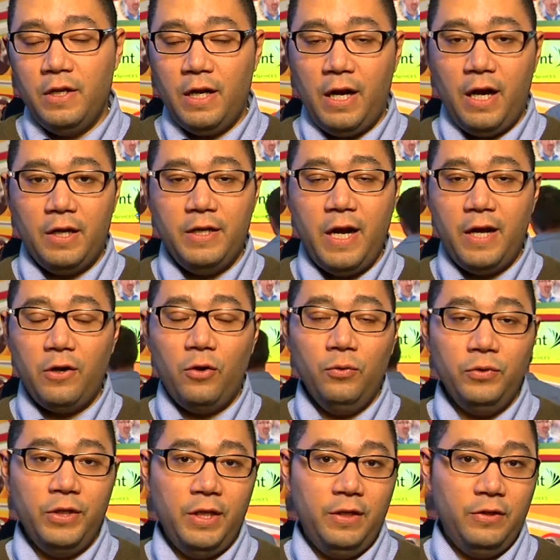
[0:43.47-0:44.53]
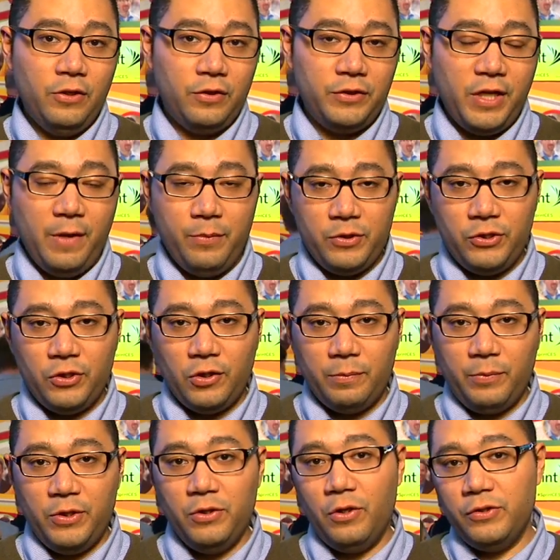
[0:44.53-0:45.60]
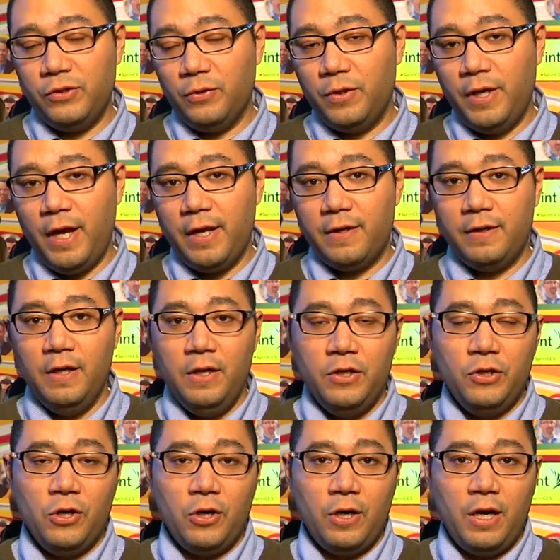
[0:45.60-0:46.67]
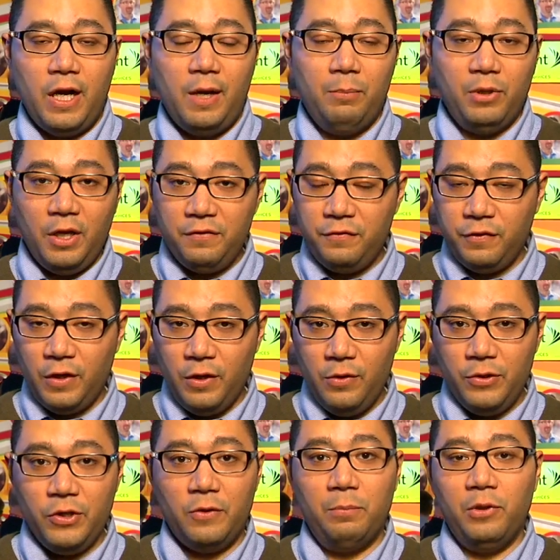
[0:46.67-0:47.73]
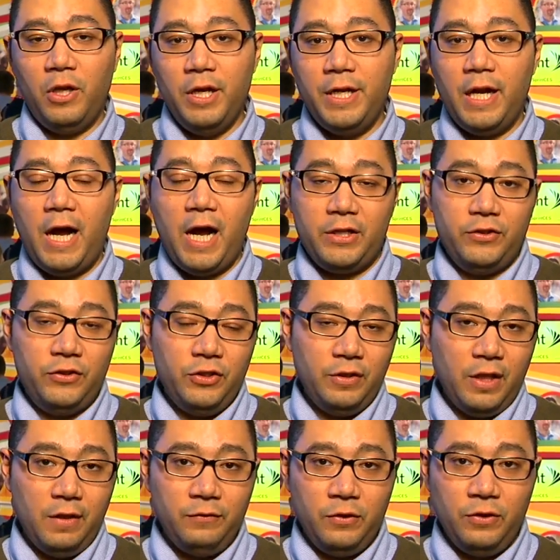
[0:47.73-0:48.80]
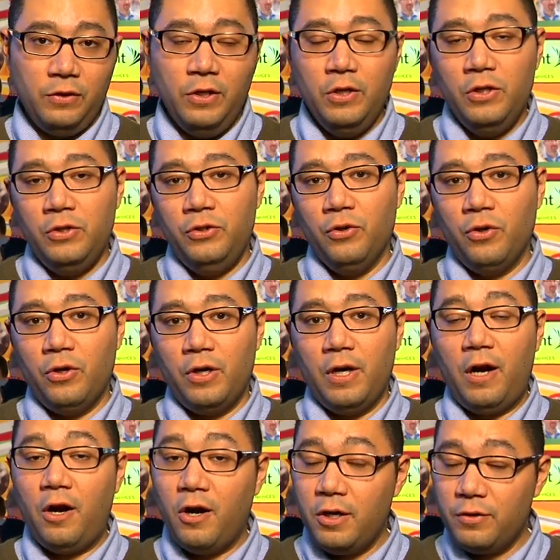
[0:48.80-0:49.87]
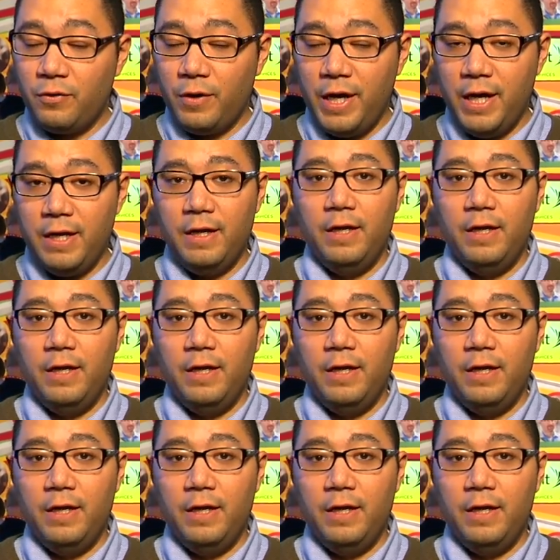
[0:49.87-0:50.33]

uh, not only your temperature, but you also get your uh, blood flow, your blood oxygen level, your heart rate.